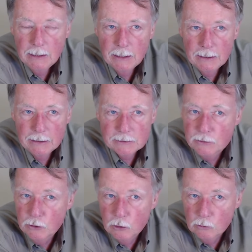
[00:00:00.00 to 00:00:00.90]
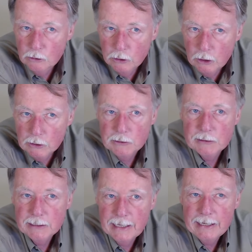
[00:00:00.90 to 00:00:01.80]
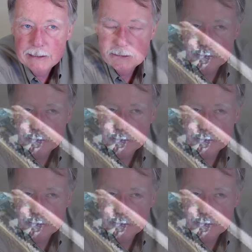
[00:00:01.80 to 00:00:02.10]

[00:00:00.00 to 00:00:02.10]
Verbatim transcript: Uh, it's no longer the case.